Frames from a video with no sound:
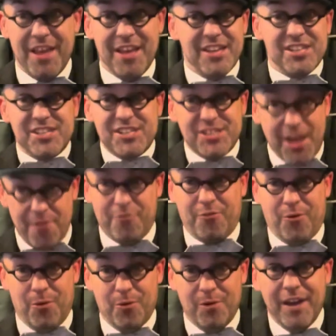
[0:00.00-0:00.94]

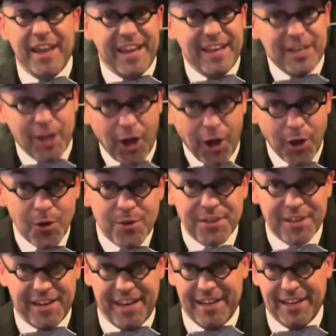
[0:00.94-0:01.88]
several,
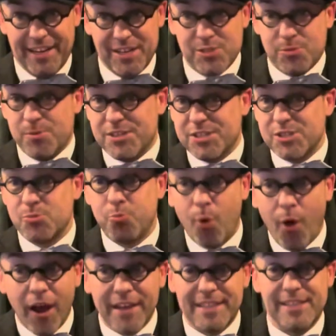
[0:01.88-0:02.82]
including English, which is
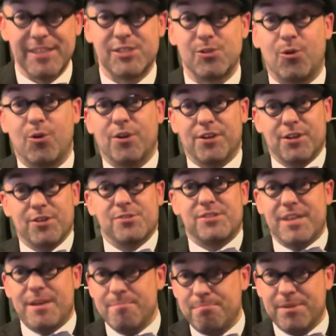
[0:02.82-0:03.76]
widely taught and used
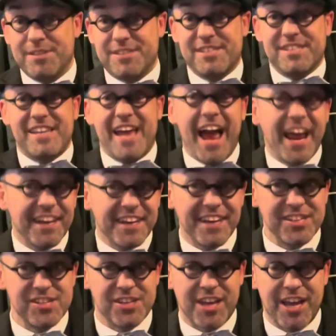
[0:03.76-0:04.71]
in business and
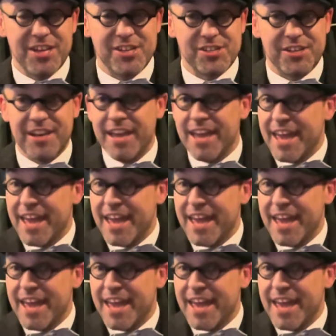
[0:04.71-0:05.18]
education.